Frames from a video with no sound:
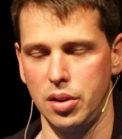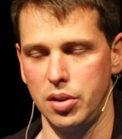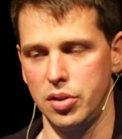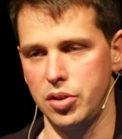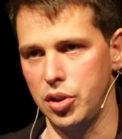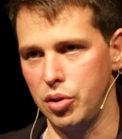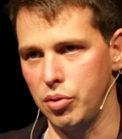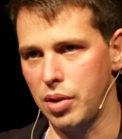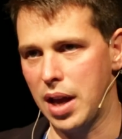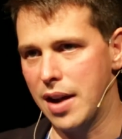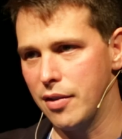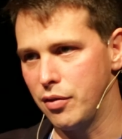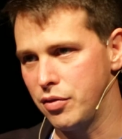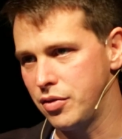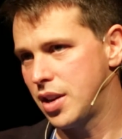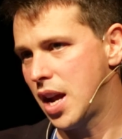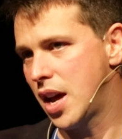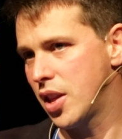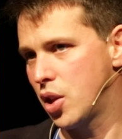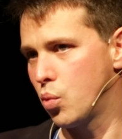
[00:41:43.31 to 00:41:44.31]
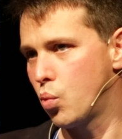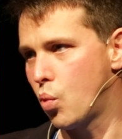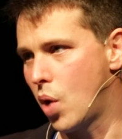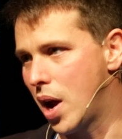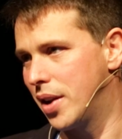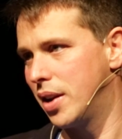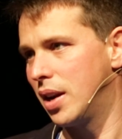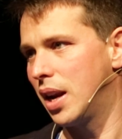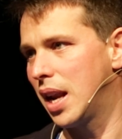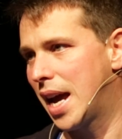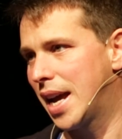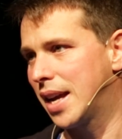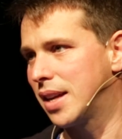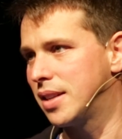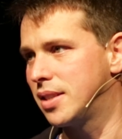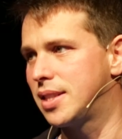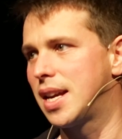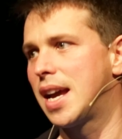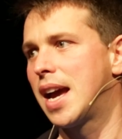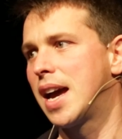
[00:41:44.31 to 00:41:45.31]
So you'll have another one layer
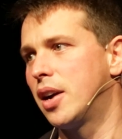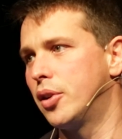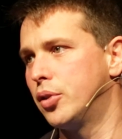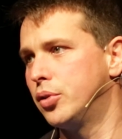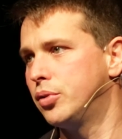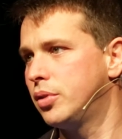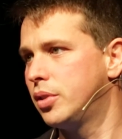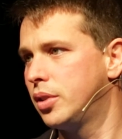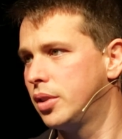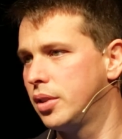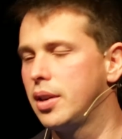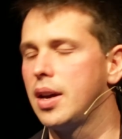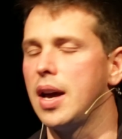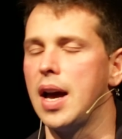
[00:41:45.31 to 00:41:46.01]
down